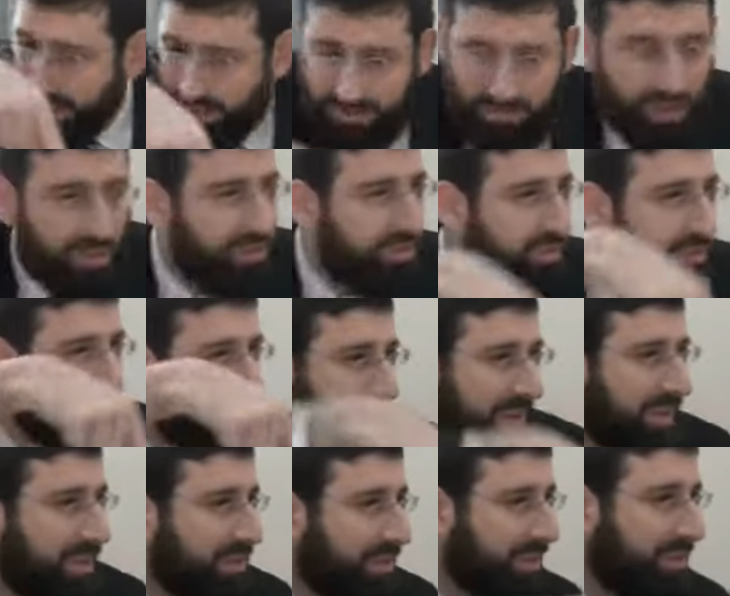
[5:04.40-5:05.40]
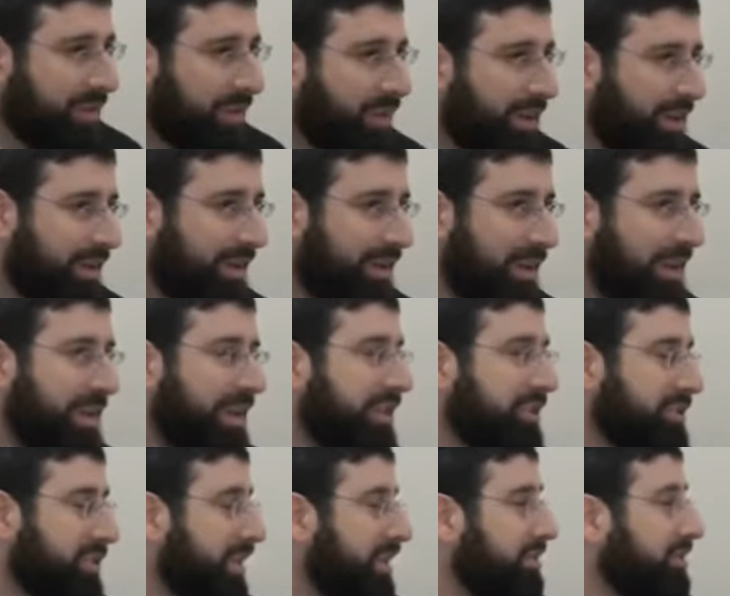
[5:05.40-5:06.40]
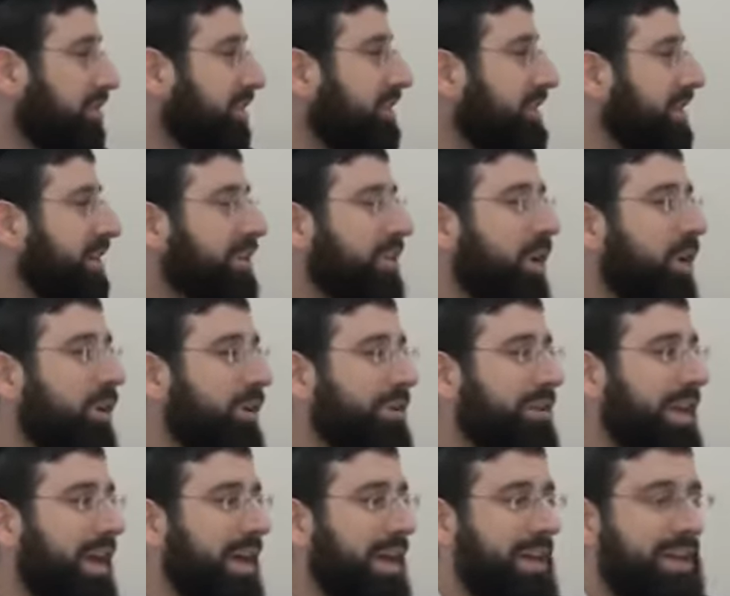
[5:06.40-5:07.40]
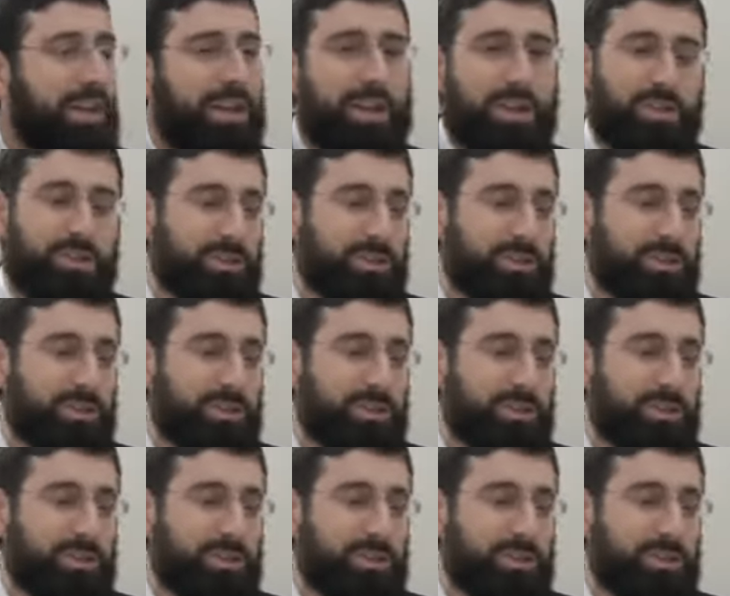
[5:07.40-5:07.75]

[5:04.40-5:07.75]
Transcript: and they stuck their finger in the oil. So they stood there the whole day.